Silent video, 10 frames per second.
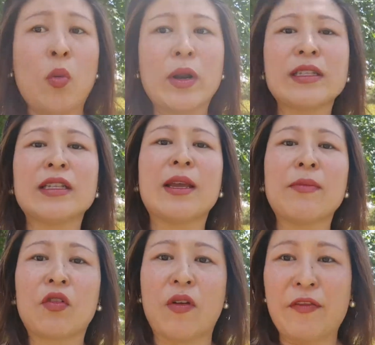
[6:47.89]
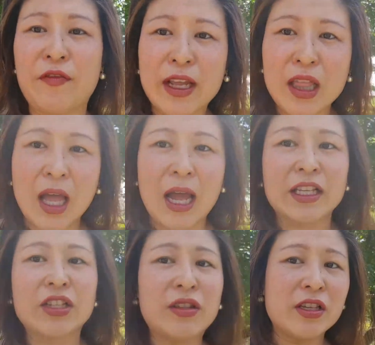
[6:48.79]
What is the demographic
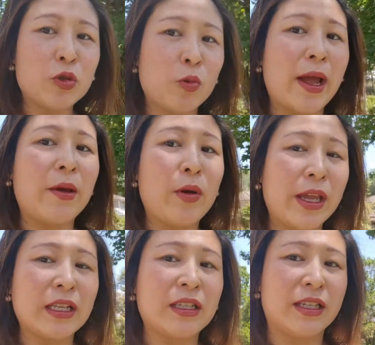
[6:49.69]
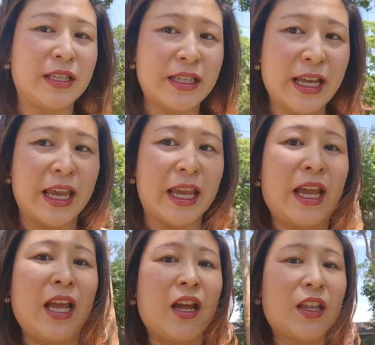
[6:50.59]
like? So this way we get to see
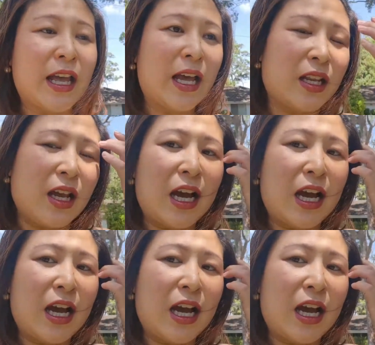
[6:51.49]
that